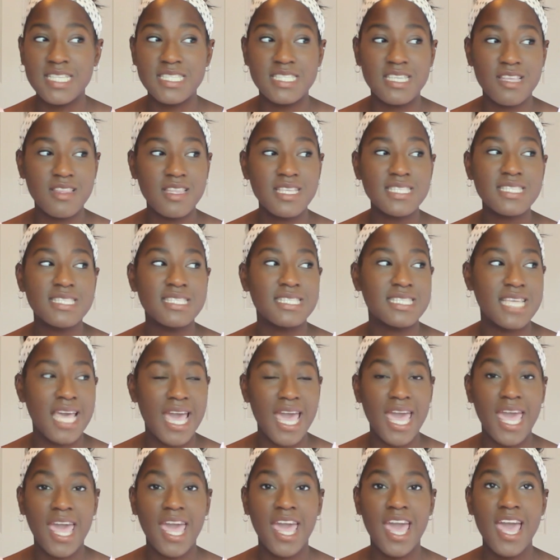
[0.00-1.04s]
and to this
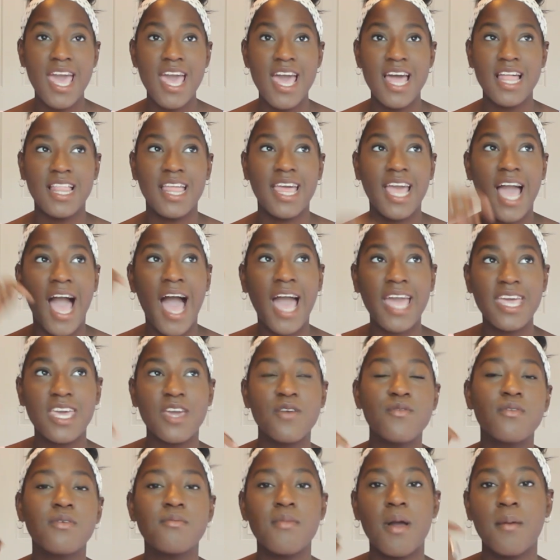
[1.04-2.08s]
day, like, I
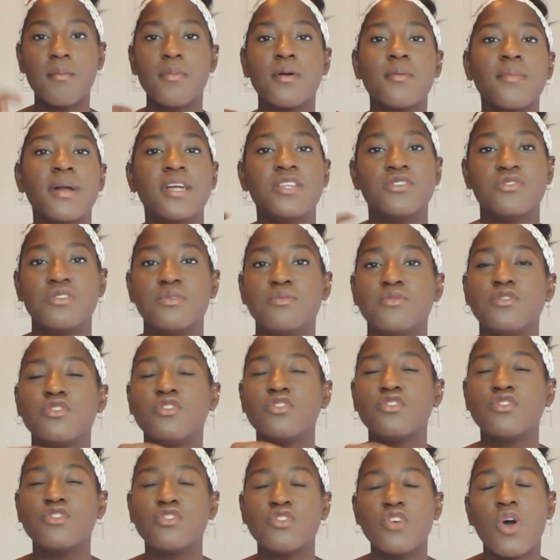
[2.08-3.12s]
can remember my dreams
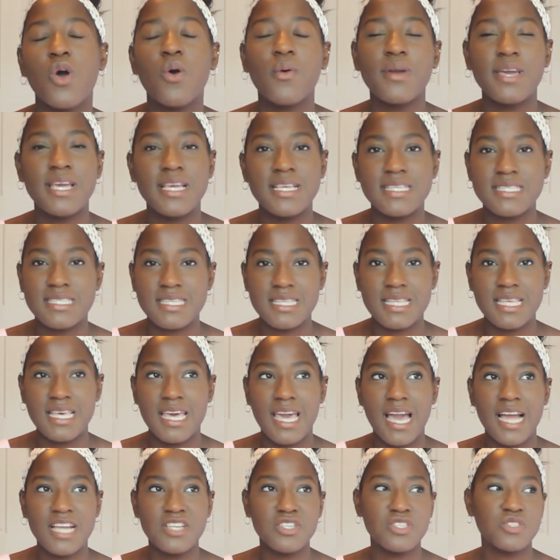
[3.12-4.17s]
so
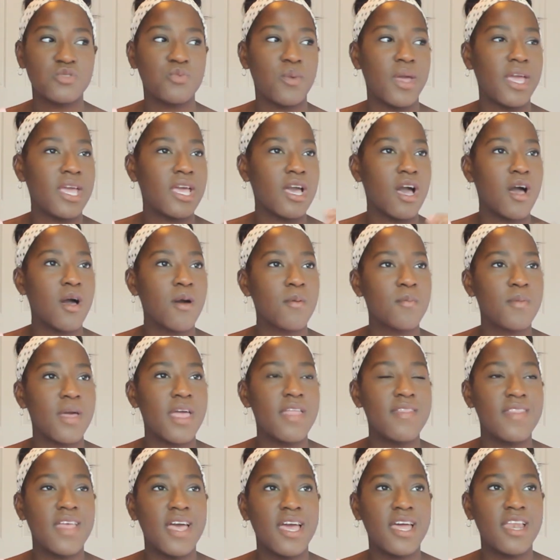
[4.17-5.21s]
easily. I just wake up,
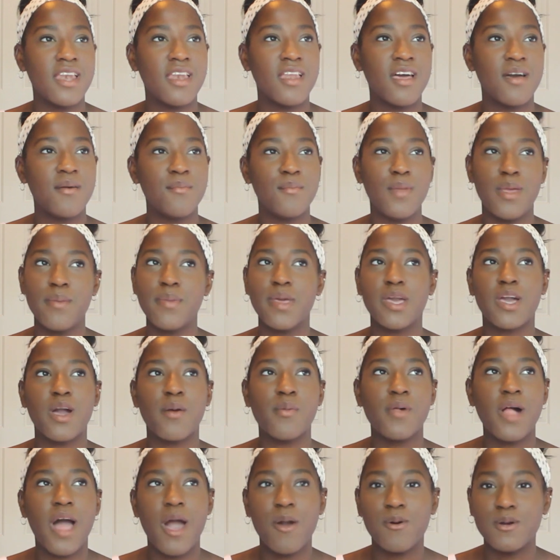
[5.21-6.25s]
and then maybe a
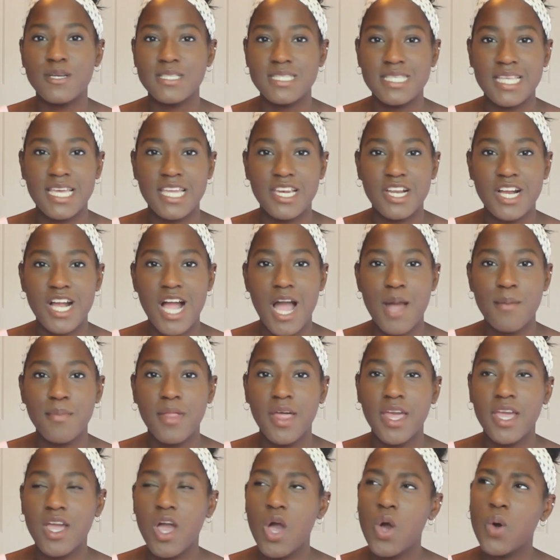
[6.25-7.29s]
couple hours later, I'm
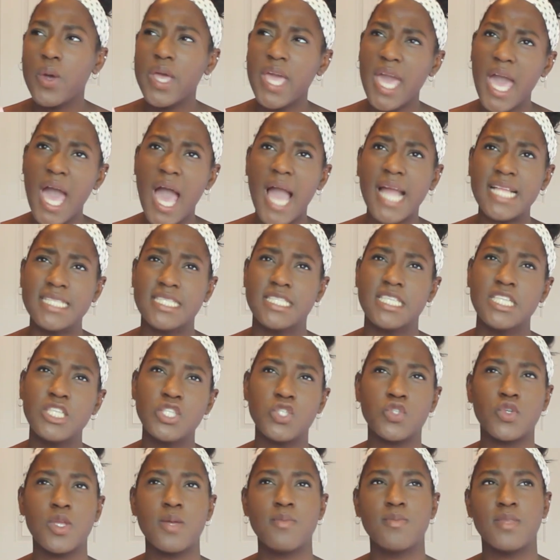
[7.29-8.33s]
like, oh yeah, I did
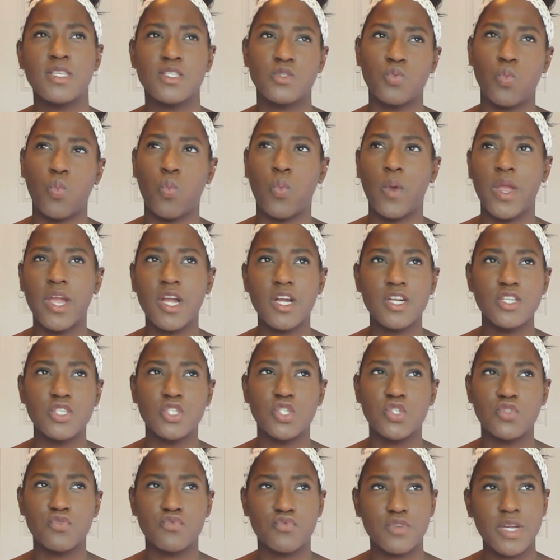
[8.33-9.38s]
dream this weird
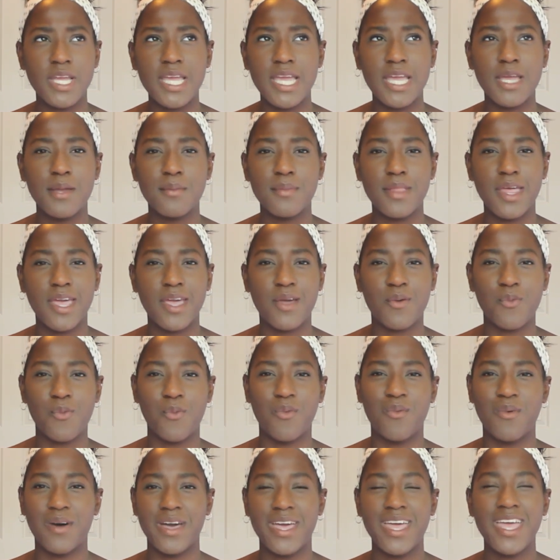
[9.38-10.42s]
dream, like,
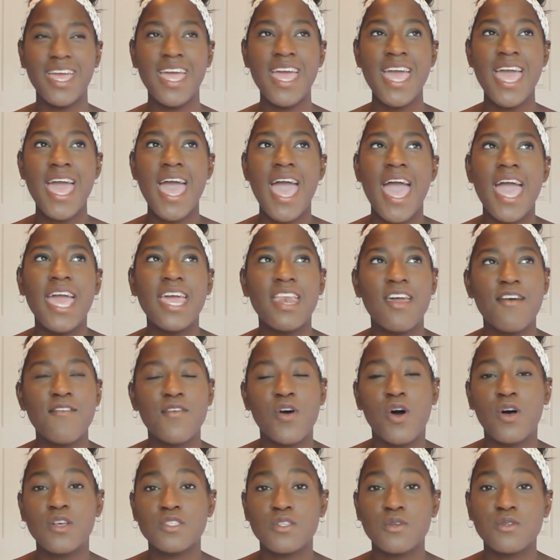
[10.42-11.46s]
what? And I've
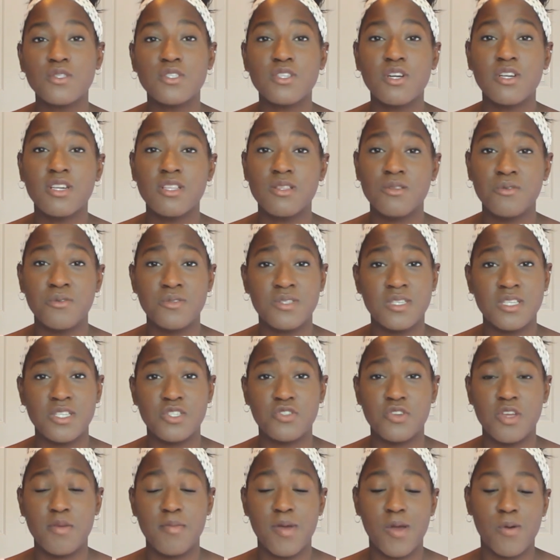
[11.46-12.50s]
also started lucid
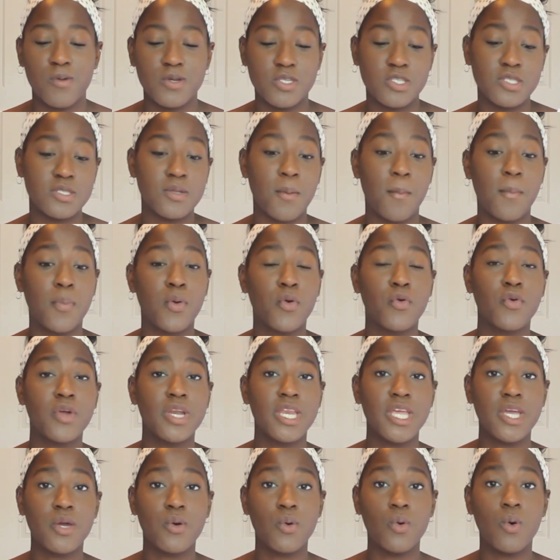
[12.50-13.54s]
dreaming, which is
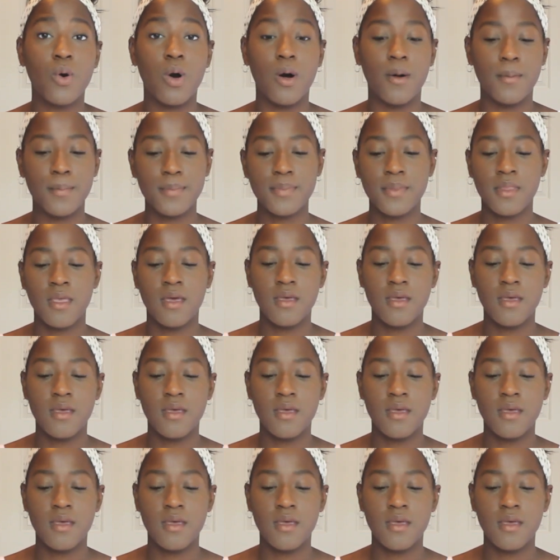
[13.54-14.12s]
pretty cool.